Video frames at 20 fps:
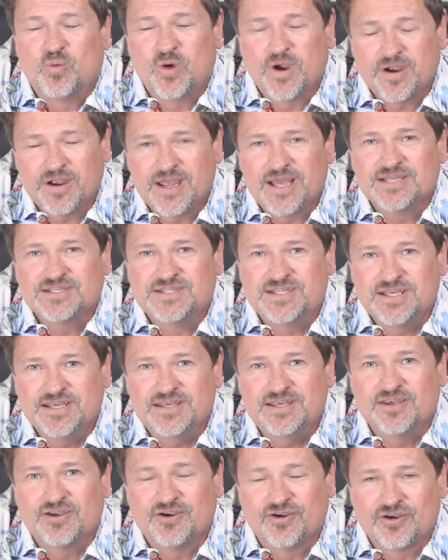Where has the
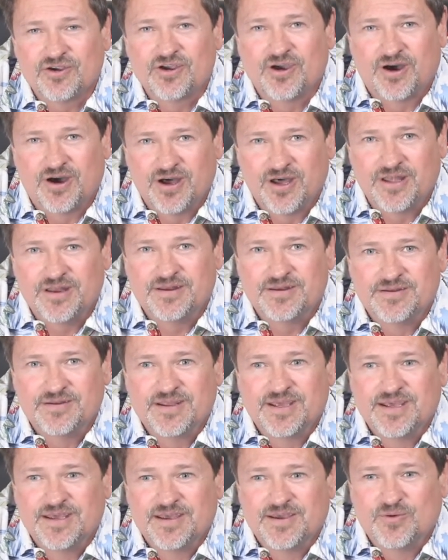year gone?
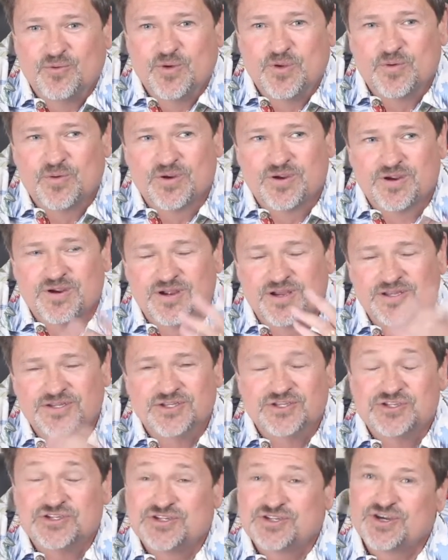We were
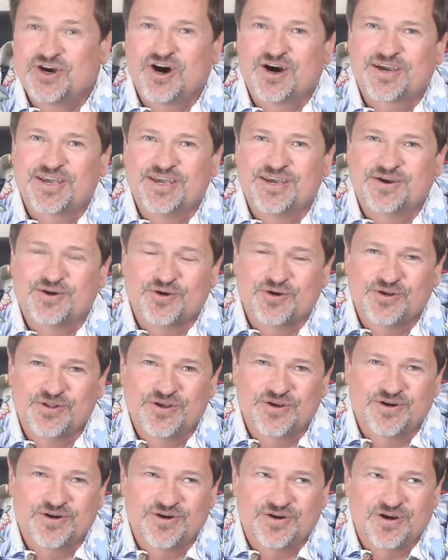just talking
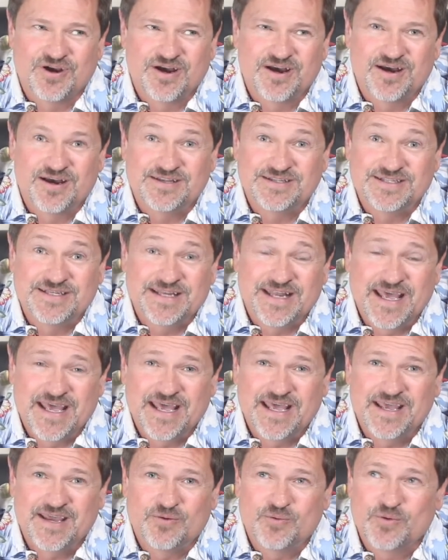earlier
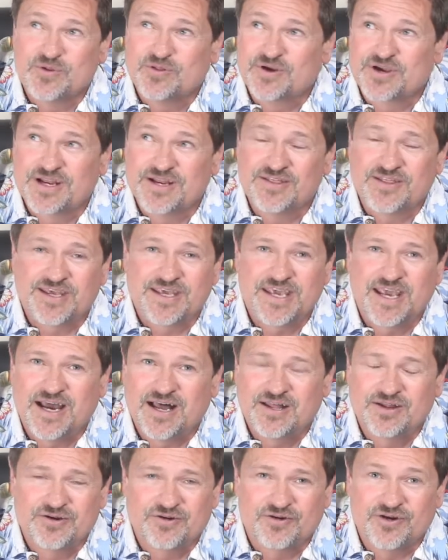today. We're looking at the
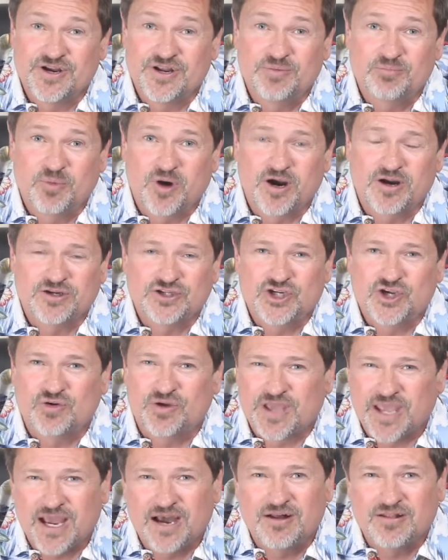calendar, and in March
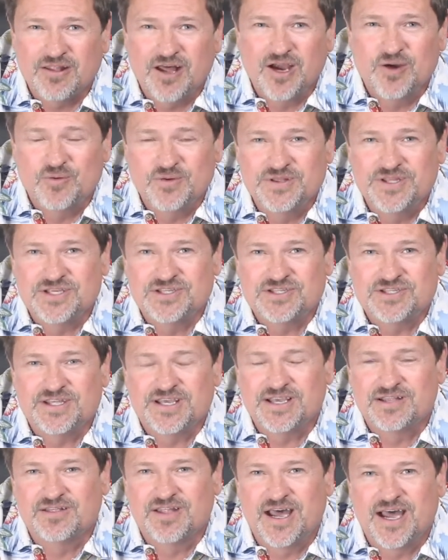going, how long would this
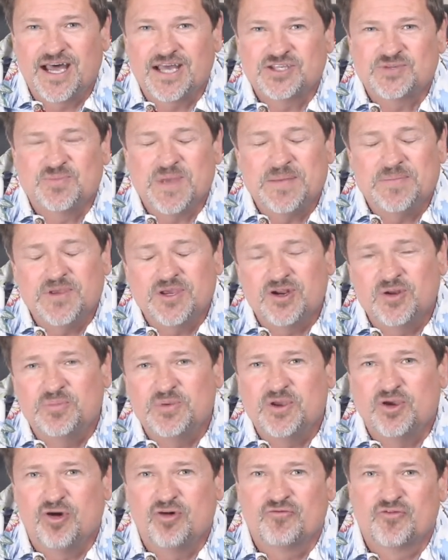thing last? Maybe it'll
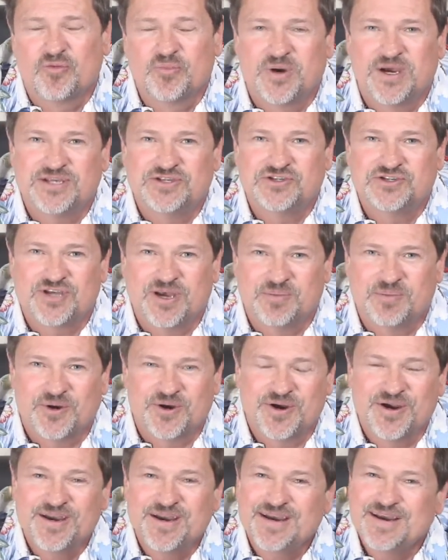be over by
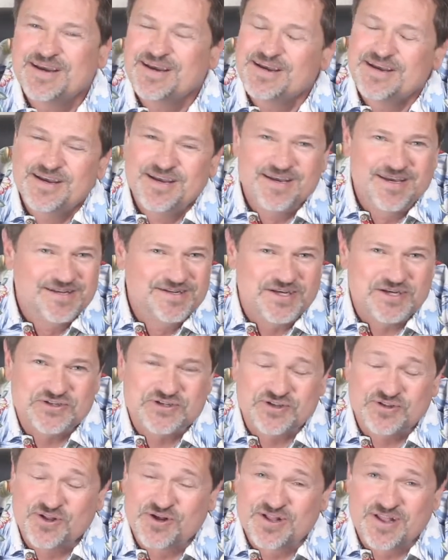summer.
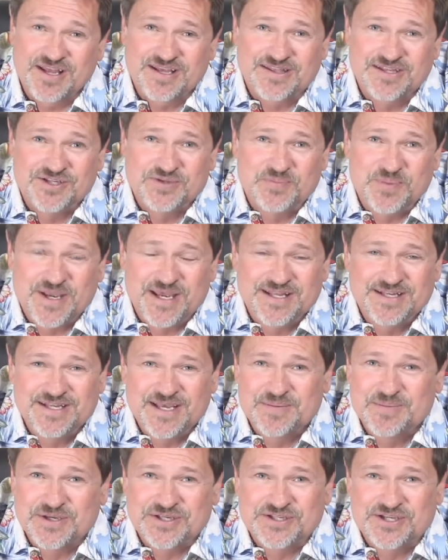Doesn't look like this
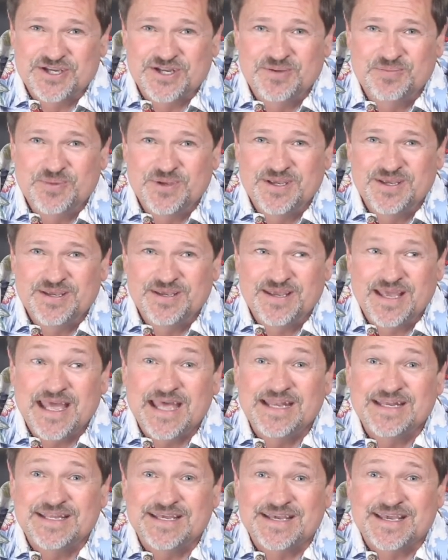pandemic's going to be
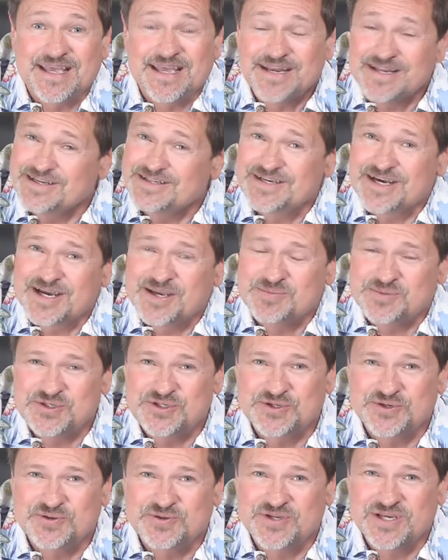ending anytime
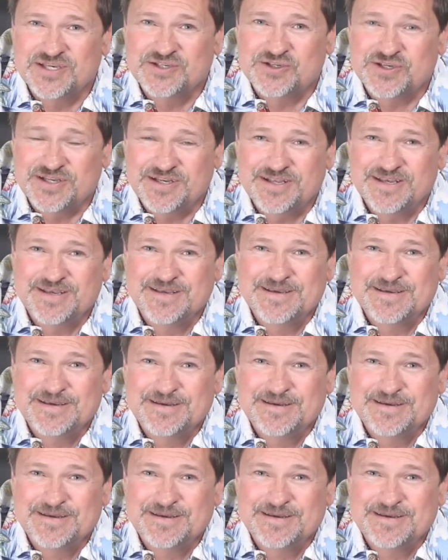soon, does it?